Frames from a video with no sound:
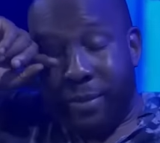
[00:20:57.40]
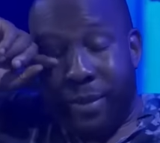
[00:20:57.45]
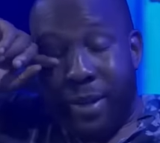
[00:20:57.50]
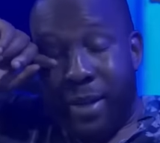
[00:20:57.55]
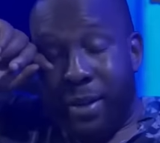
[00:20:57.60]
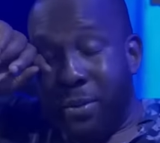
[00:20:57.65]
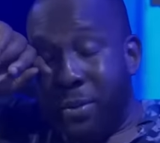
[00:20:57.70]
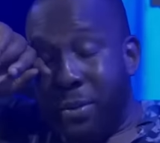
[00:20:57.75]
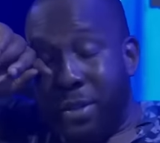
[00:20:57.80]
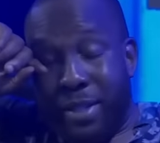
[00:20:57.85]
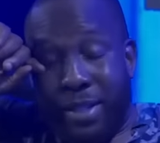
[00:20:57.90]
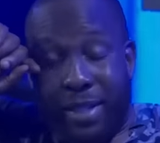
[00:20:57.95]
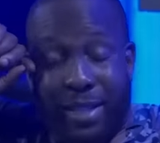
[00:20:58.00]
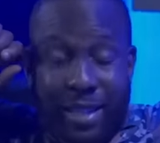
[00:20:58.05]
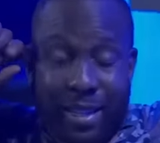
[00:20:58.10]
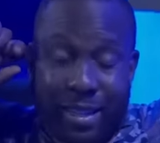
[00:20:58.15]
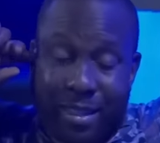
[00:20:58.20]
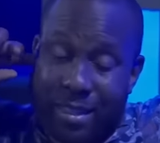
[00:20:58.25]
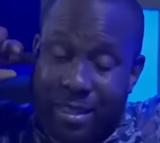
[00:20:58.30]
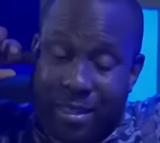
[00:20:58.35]
I don't
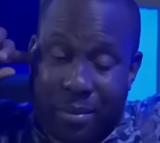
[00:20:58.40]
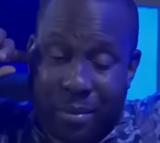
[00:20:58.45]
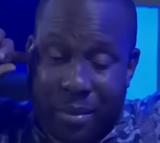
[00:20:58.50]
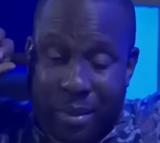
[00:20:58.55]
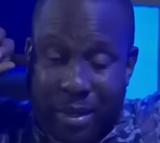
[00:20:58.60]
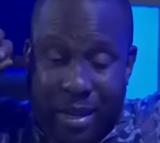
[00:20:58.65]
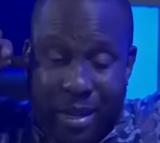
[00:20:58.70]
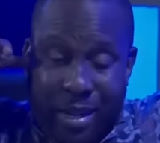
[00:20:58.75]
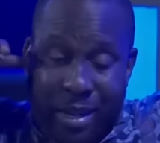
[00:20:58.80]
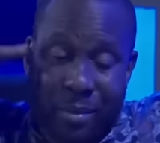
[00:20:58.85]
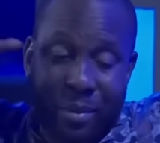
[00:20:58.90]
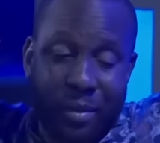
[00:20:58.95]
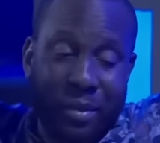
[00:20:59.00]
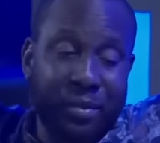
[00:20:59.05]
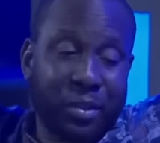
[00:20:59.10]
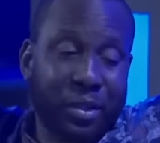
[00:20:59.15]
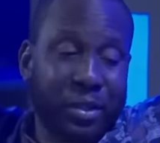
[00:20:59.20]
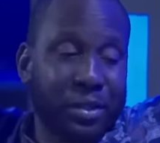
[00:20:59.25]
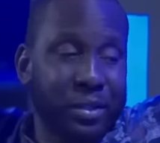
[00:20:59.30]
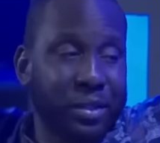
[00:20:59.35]
understand this, man. I can't
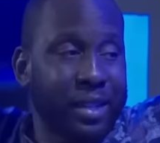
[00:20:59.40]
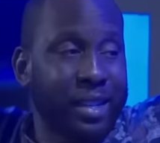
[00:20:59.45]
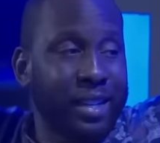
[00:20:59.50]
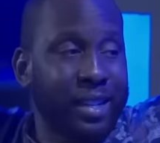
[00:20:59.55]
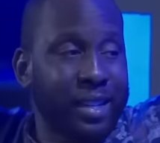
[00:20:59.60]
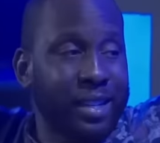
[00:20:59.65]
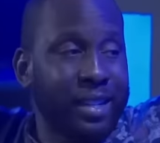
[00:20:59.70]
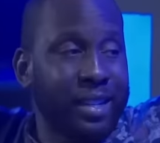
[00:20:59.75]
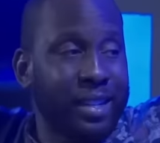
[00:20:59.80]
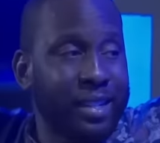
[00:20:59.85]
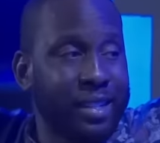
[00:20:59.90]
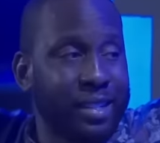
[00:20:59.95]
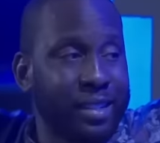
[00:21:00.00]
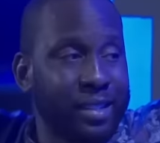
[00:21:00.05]
believe you're still thinking like